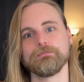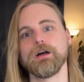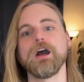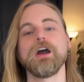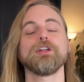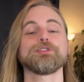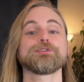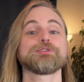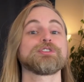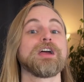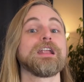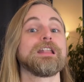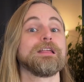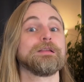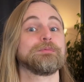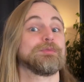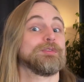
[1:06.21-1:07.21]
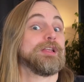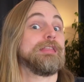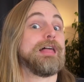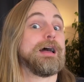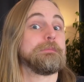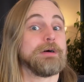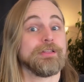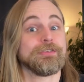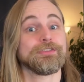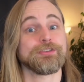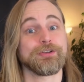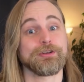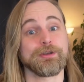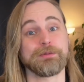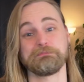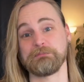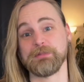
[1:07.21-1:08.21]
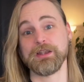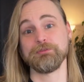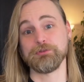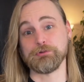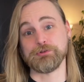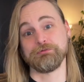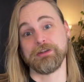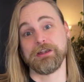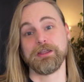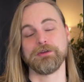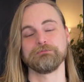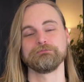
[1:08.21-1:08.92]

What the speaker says: I'll try to slay that monster in a future video.